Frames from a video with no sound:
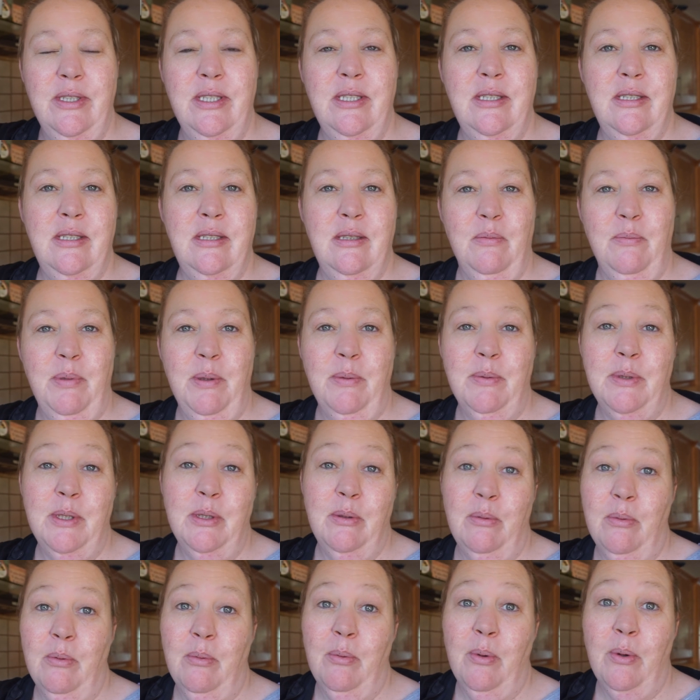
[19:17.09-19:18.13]
some people do
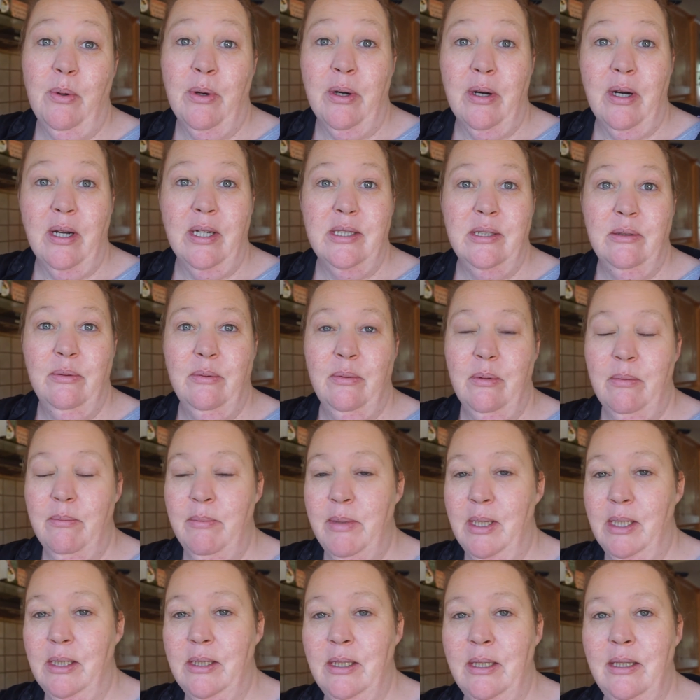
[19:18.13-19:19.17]
it with water. I do it with
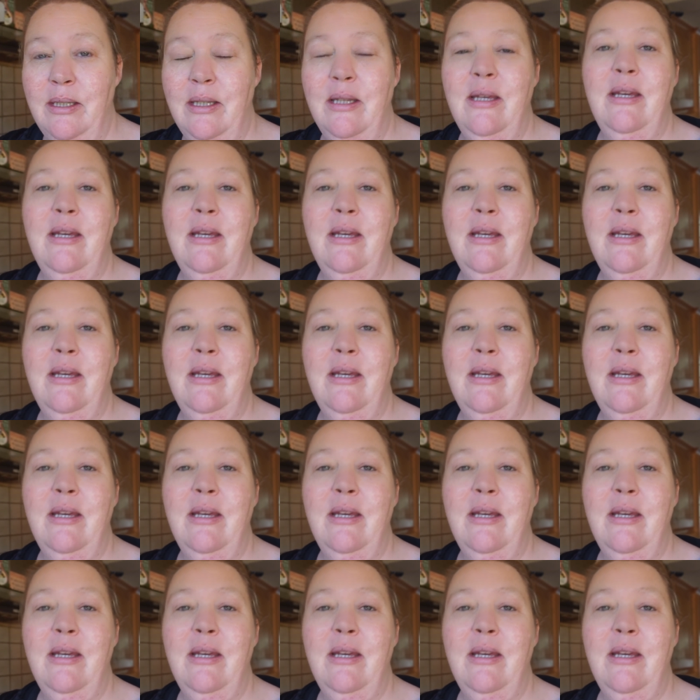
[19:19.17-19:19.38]
milk.